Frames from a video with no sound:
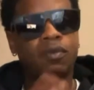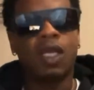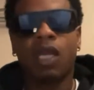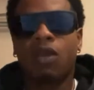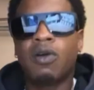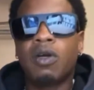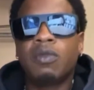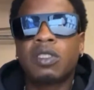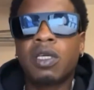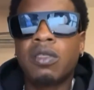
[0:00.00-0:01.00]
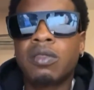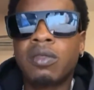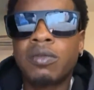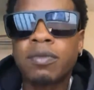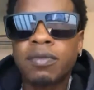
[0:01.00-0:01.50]
Yeah, Cohen was turned
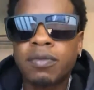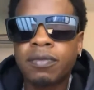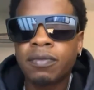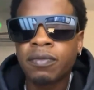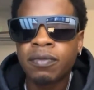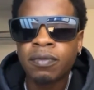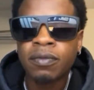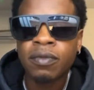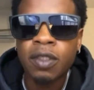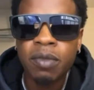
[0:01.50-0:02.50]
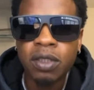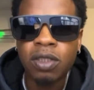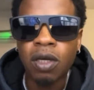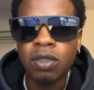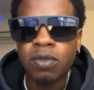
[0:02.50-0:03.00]
though. Miss
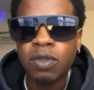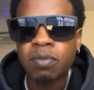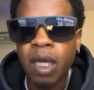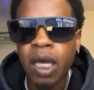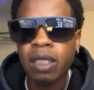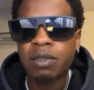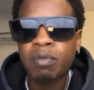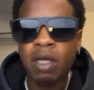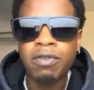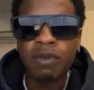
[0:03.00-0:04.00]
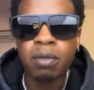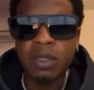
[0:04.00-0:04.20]
Johnson was mad as a motherfucker.